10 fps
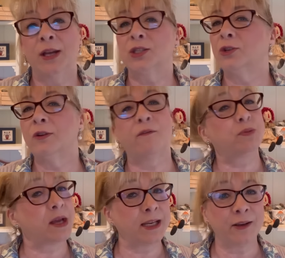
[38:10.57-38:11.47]
So you have
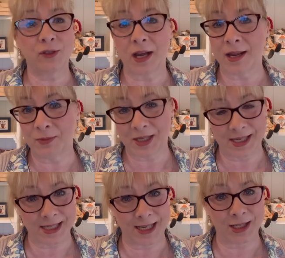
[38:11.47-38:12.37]
plenty of time to
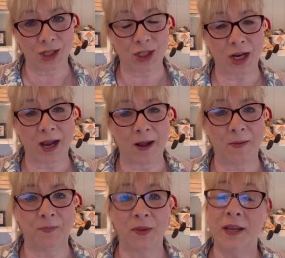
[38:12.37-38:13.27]
stitch,
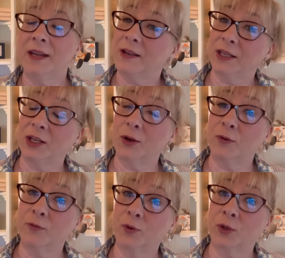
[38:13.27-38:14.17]
um, you know,
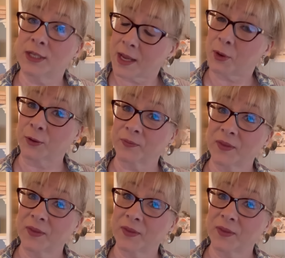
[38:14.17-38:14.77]
for summer.